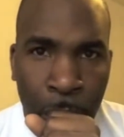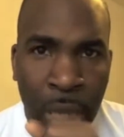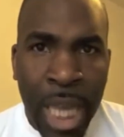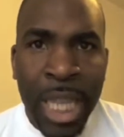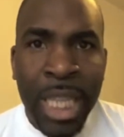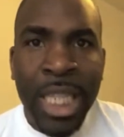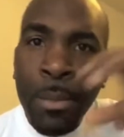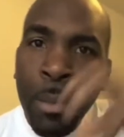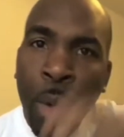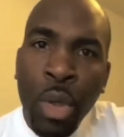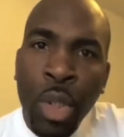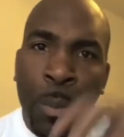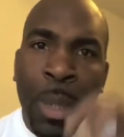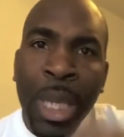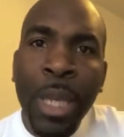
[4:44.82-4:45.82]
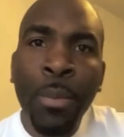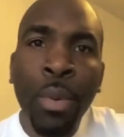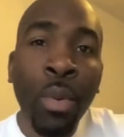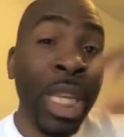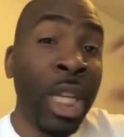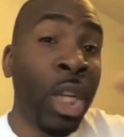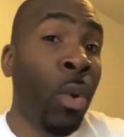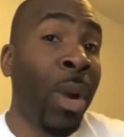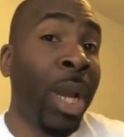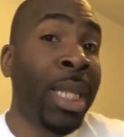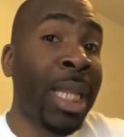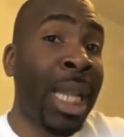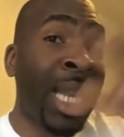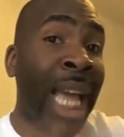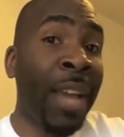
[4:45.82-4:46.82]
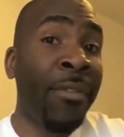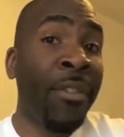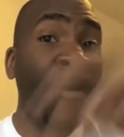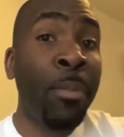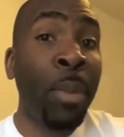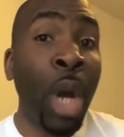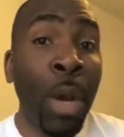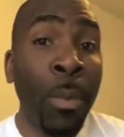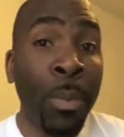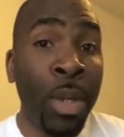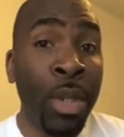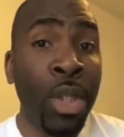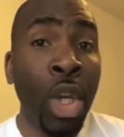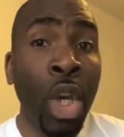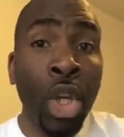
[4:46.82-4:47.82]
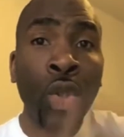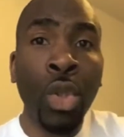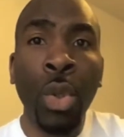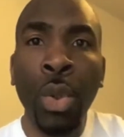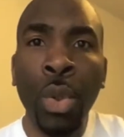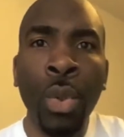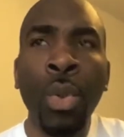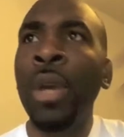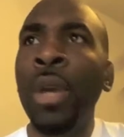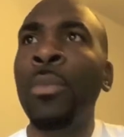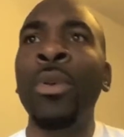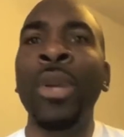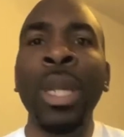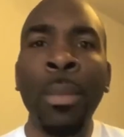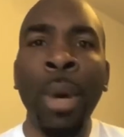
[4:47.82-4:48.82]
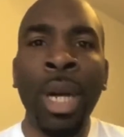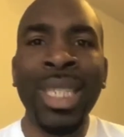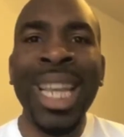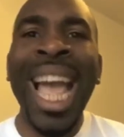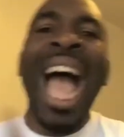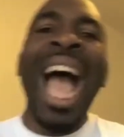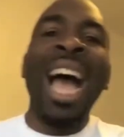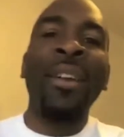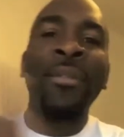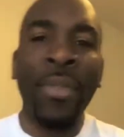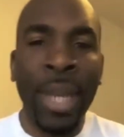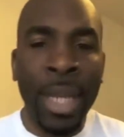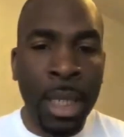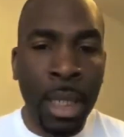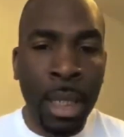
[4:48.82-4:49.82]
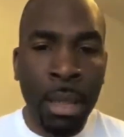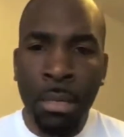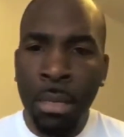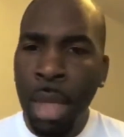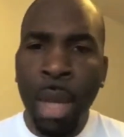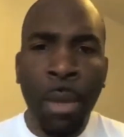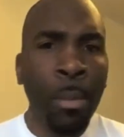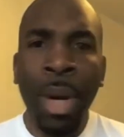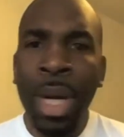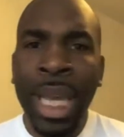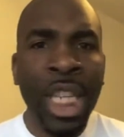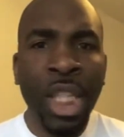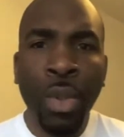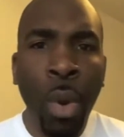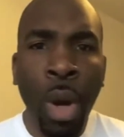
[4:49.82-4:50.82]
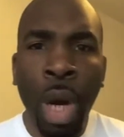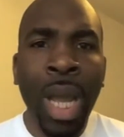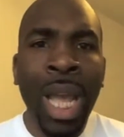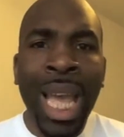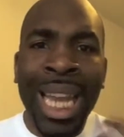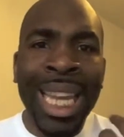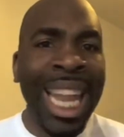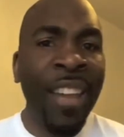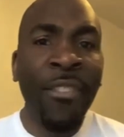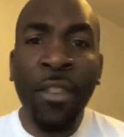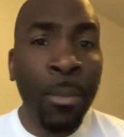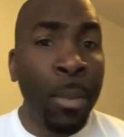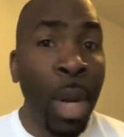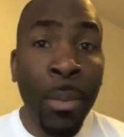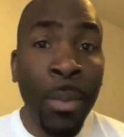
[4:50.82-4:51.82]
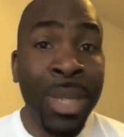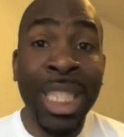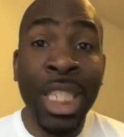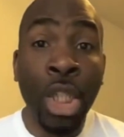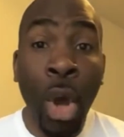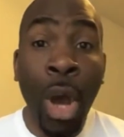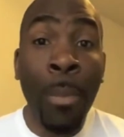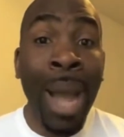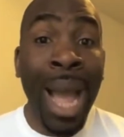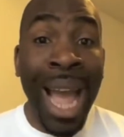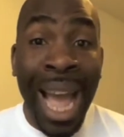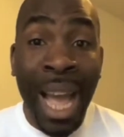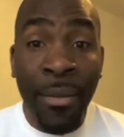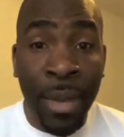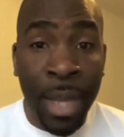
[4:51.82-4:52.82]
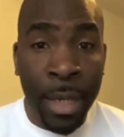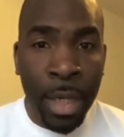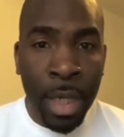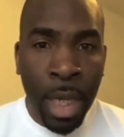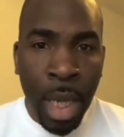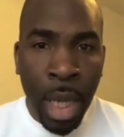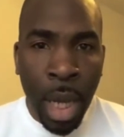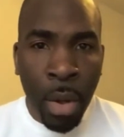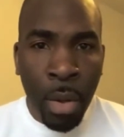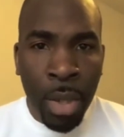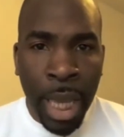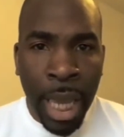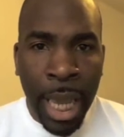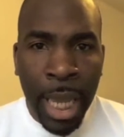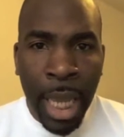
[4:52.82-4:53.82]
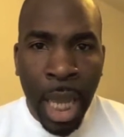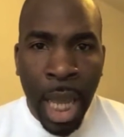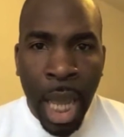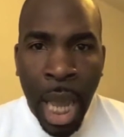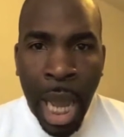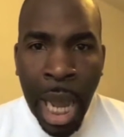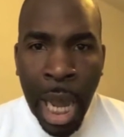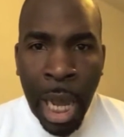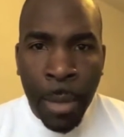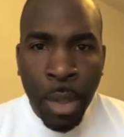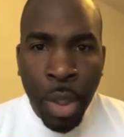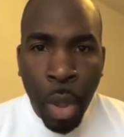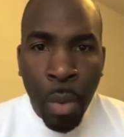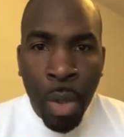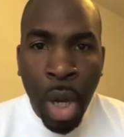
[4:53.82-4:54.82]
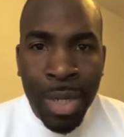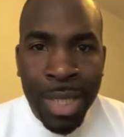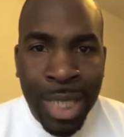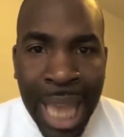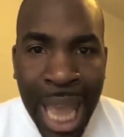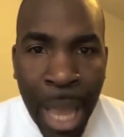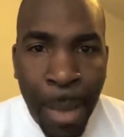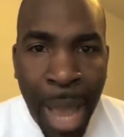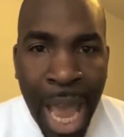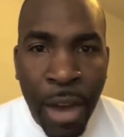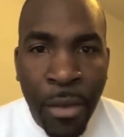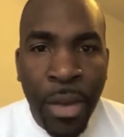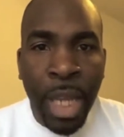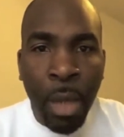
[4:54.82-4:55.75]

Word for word: See, most people equate the life of purpose to pretty much having. But guess what? A life of purpose is not about having, okay? Um, so we've got Sam Harry.